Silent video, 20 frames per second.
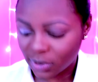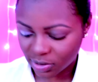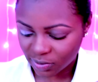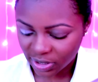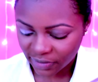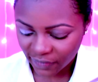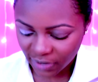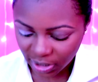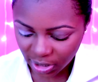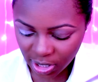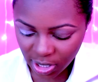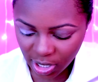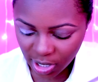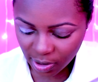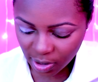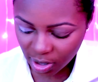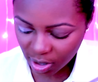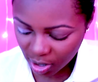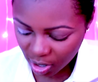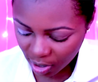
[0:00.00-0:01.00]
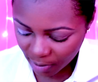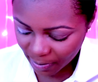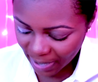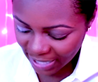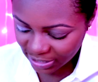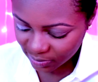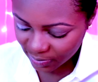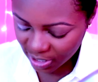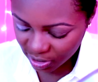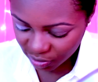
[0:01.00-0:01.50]
wasn't really funny.
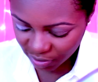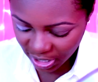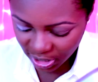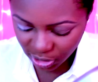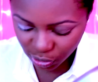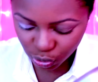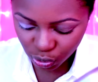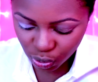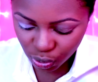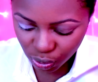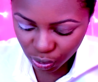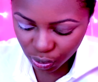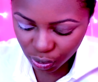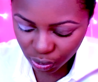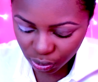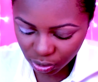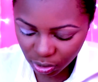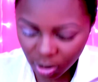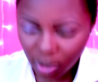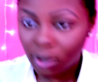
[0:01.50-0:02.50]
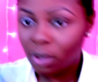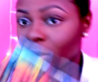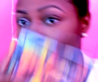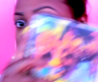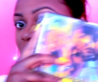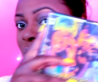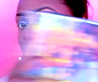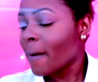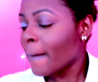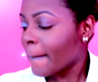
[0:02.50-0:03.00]
Bashman Granny 2.
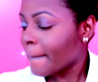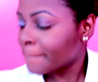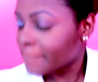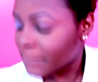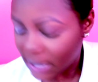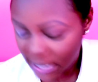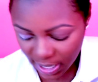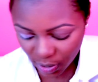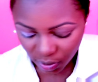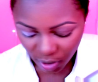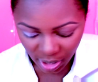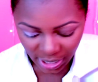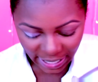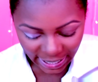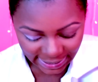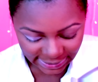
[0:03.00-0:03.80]
But like